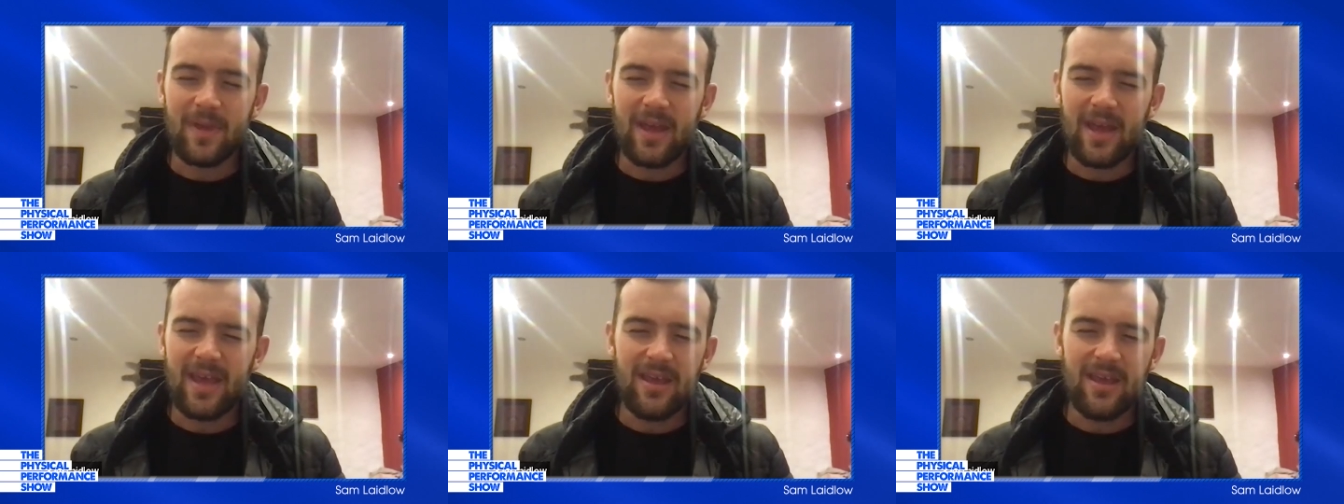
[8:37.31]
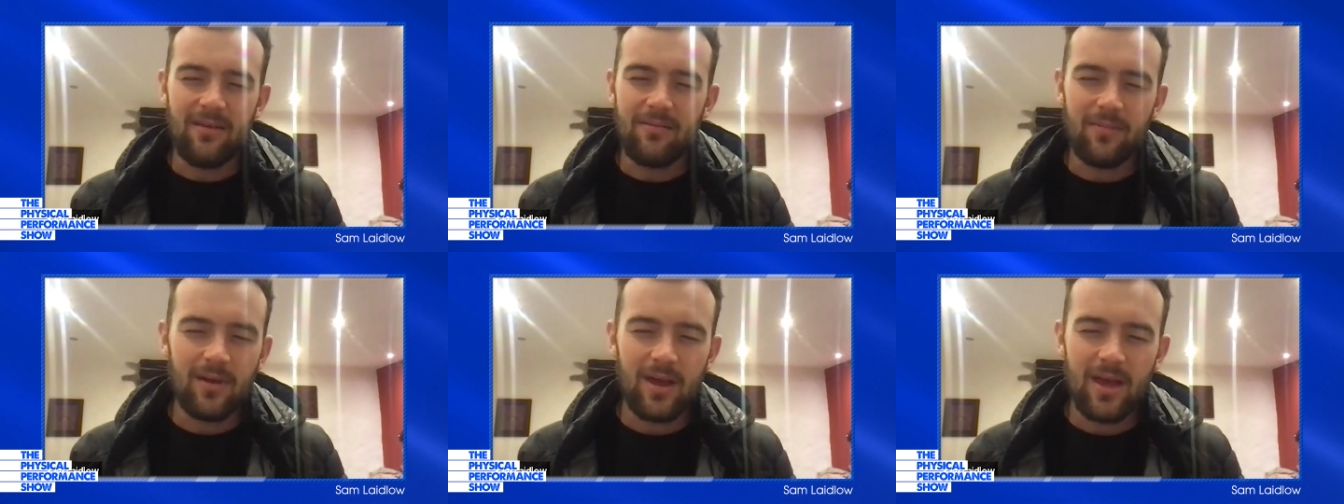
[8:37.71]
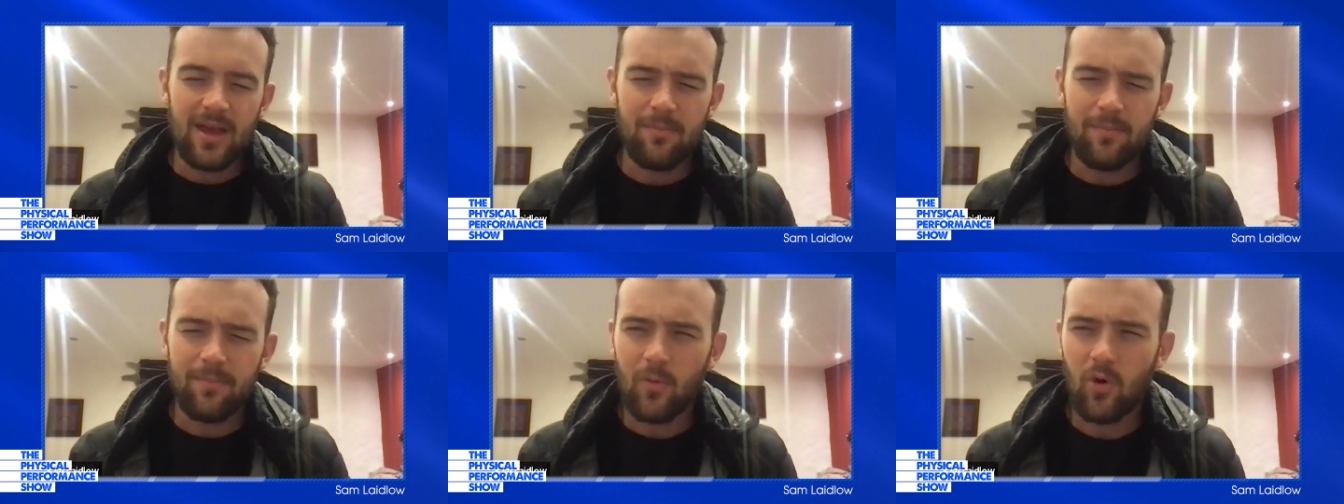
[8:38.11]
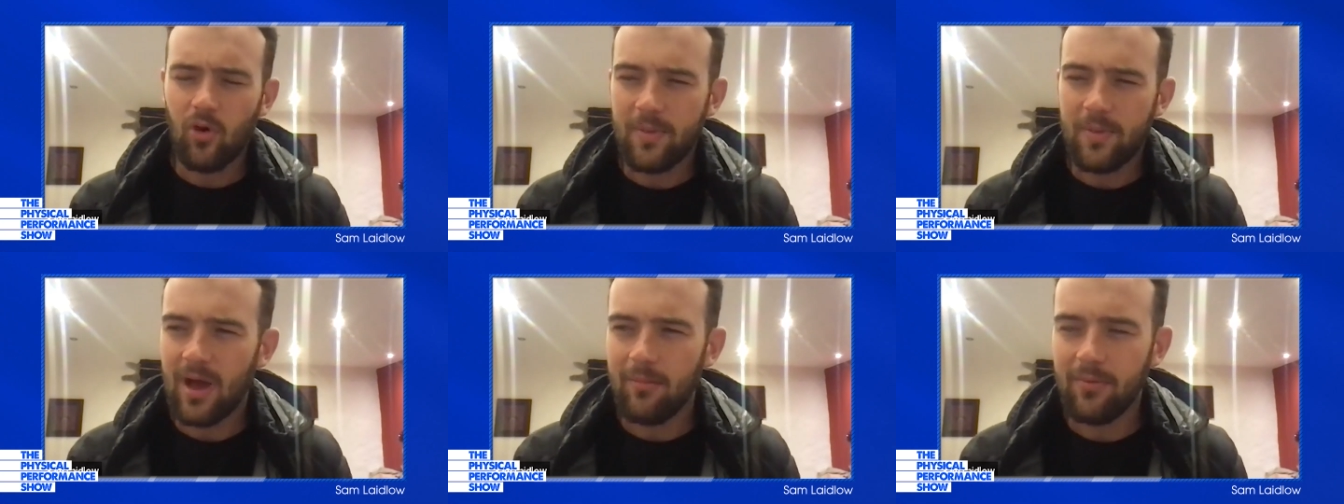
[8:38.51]
he
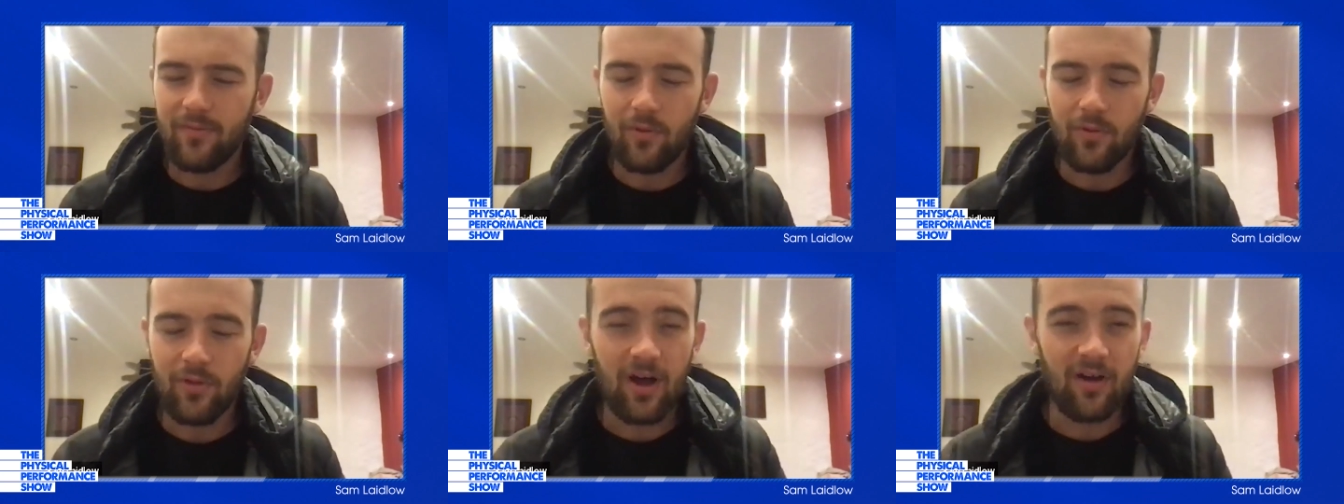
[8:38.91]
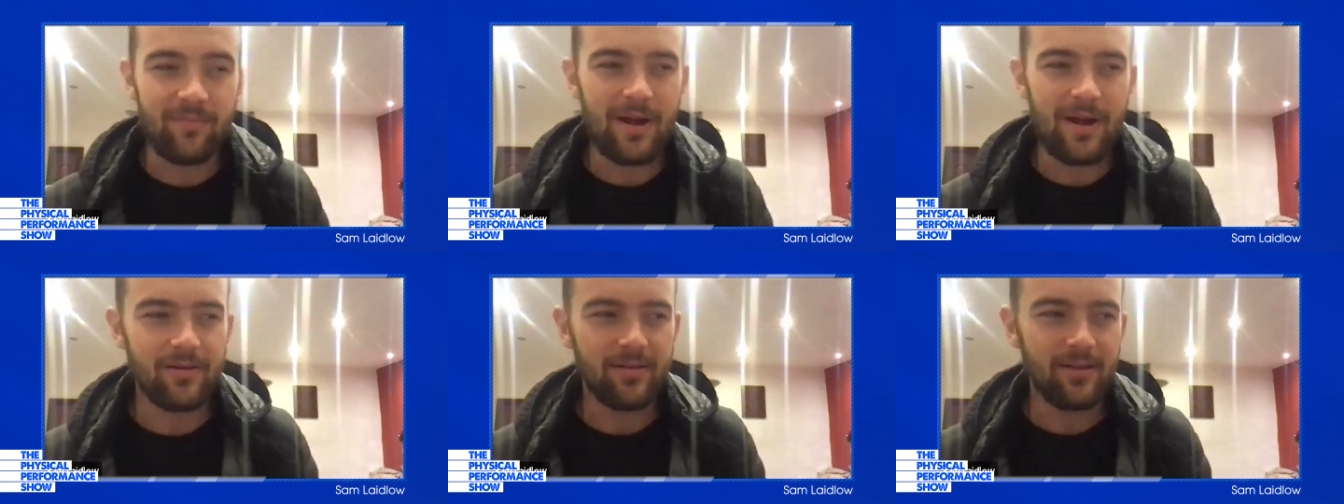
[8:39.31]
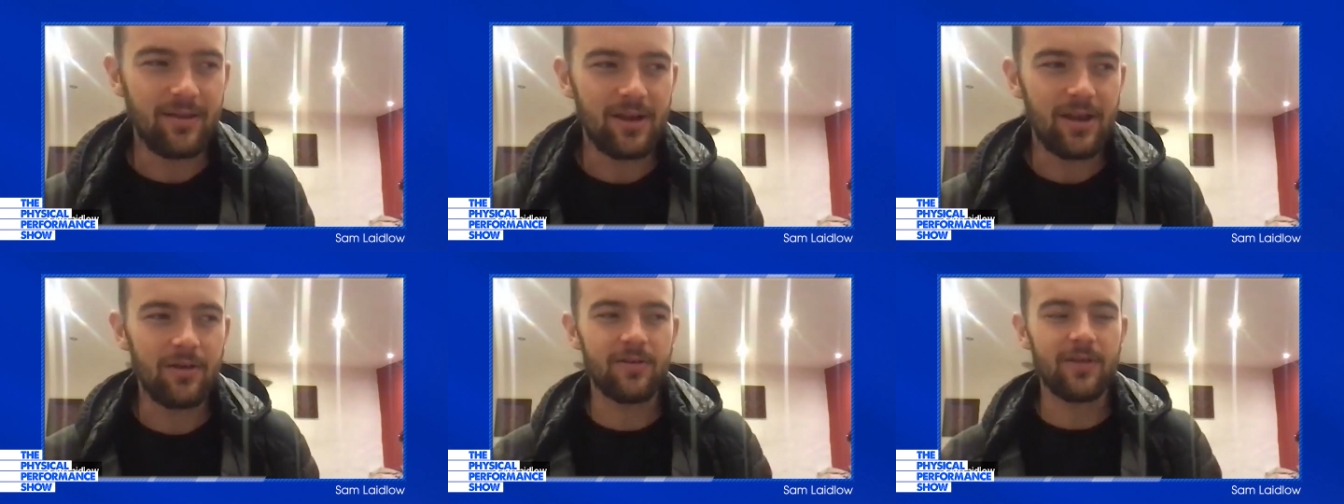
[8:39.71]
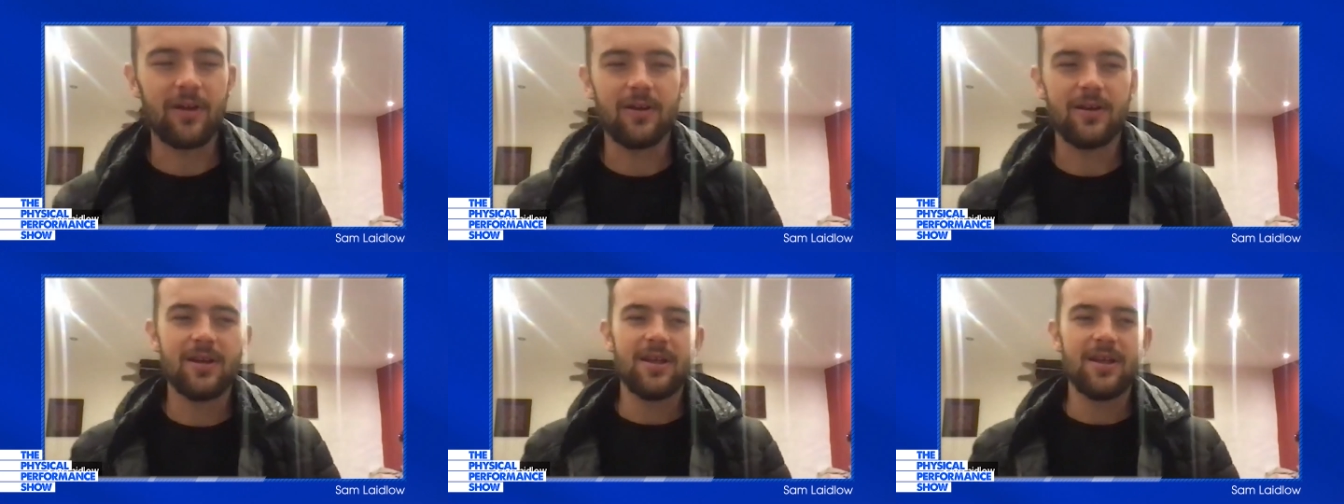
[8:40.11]
caught me up before the half marathon, you know,
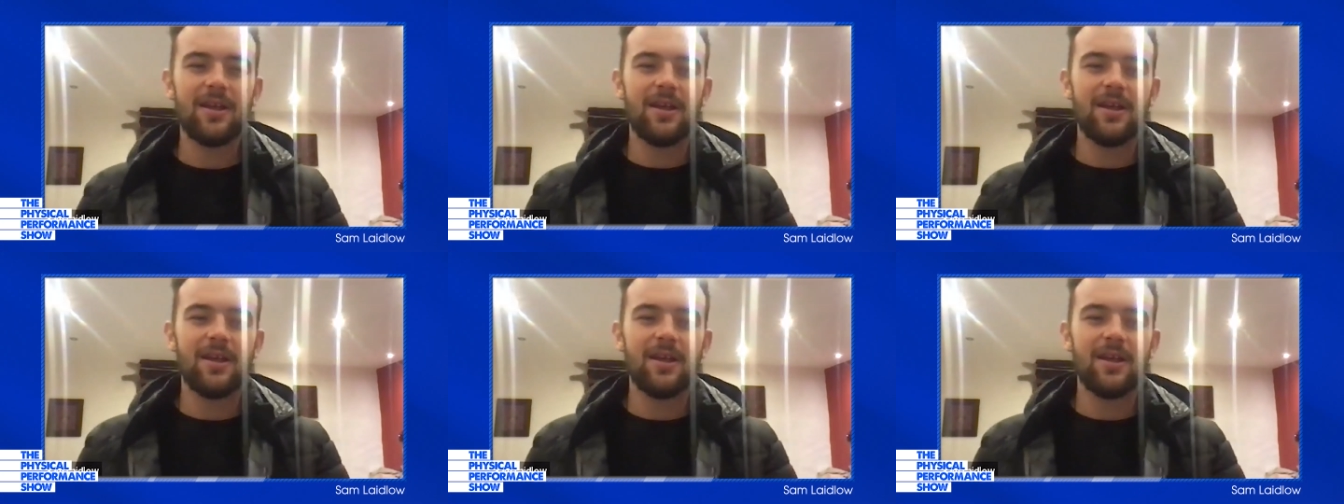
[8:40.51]
so